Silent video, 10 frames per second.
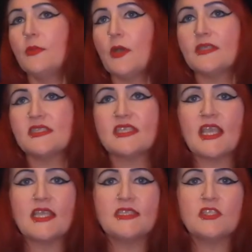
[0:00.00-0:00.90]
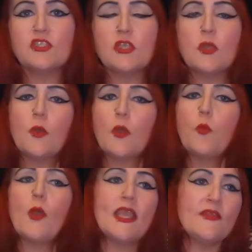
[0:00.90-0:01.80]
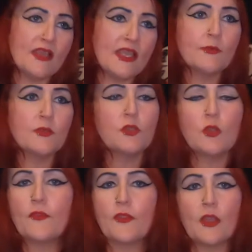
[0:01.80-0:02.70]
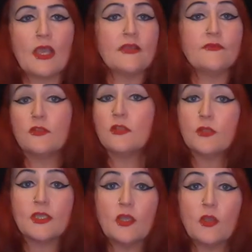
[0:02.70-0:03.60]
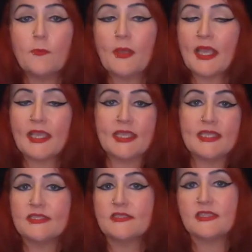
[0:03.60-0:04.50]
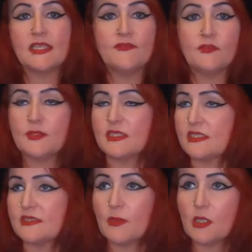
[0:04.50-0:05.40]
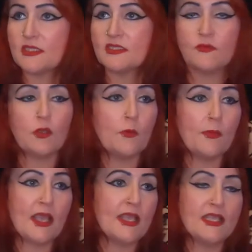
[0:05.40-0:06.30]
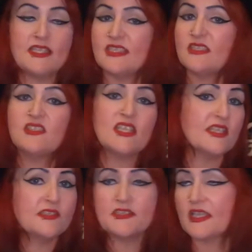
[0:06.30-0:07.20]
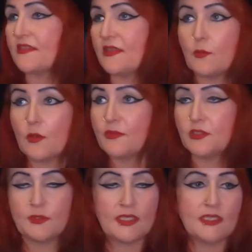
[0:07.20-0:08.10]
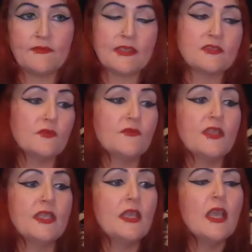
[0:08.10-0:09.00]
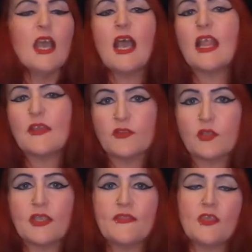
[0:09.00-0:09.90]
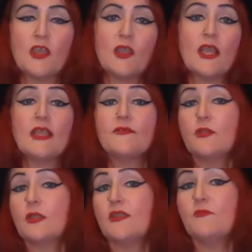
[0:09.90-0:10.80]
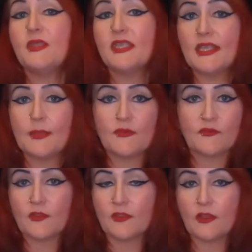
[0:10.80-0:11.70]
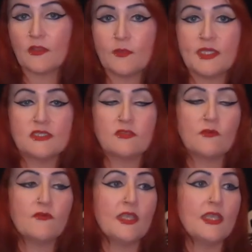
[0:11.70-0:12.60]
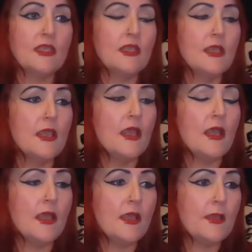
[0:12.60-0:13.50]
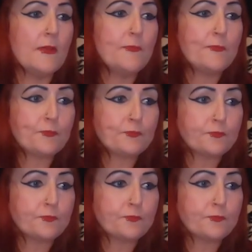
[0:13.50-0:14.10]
But I decided, you know what if I am going to go there, I'll have another look in Home Bargains, even though it's the smallest of Home Bargains, and there's chances are they won't be doing any of that stuff in. I'll have a look in there. I'll have a look at B&M, I've got their Halloween stuff in. And